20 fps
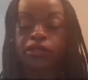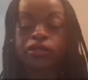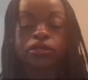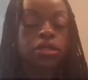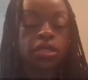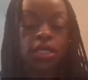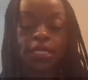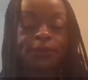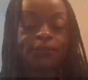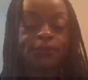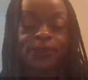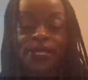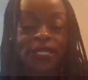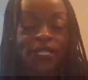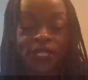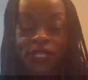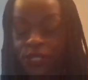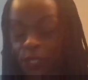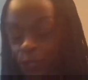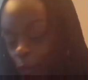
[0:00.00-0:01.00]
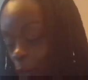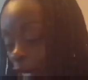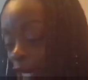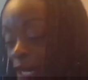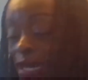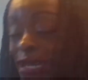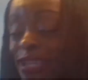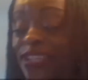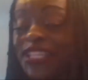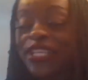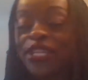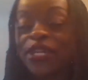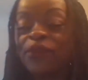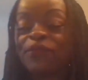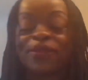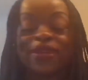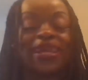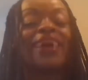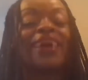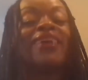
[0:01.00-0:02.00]
you're sleeping,
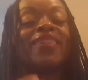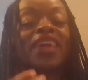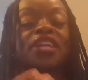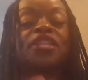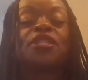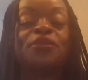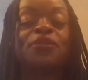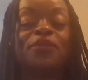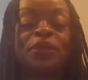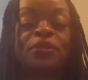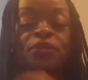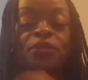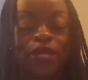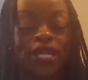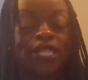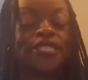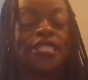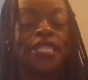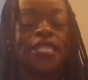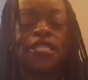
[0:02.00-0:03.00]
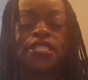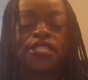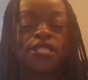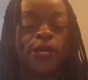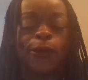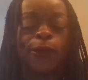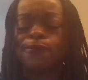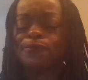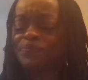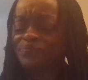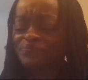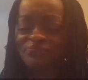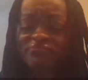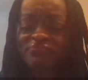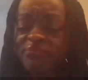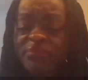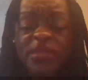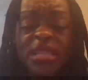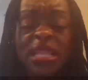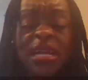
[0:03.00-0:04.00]
but I like to be present. So
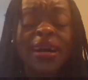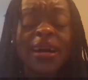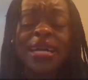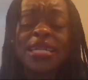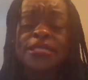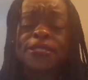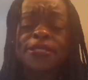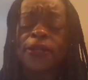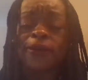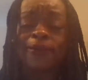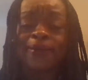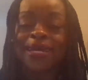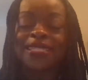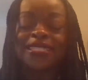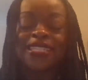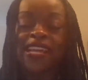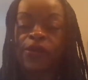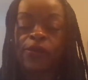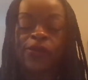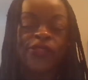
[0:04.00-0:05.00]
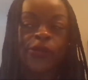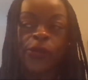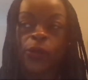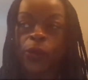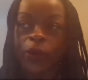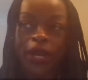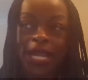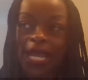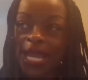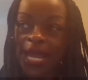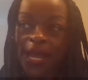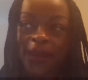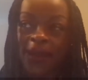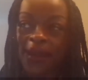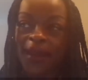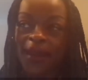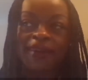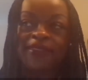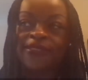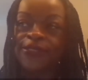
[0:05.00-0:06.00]
I start my day with a
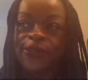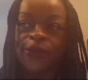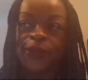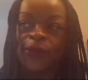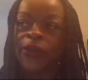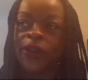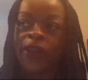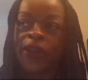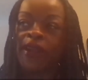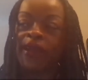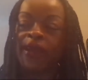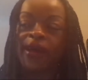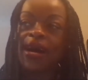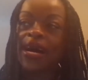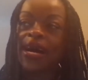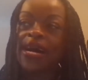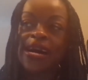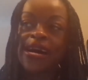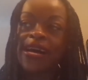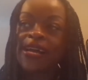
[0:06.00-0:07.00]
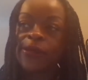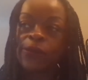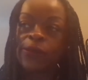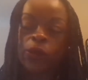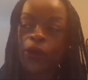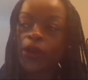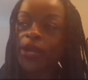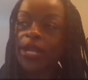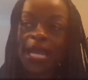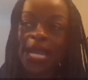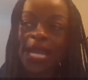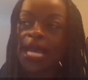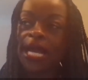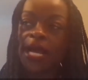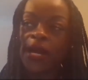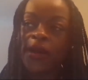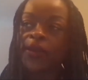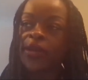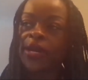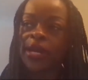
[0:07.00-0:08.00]
workout, and after I work
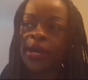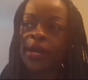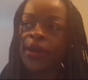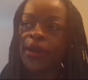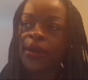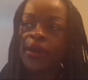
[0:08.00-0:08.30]
out,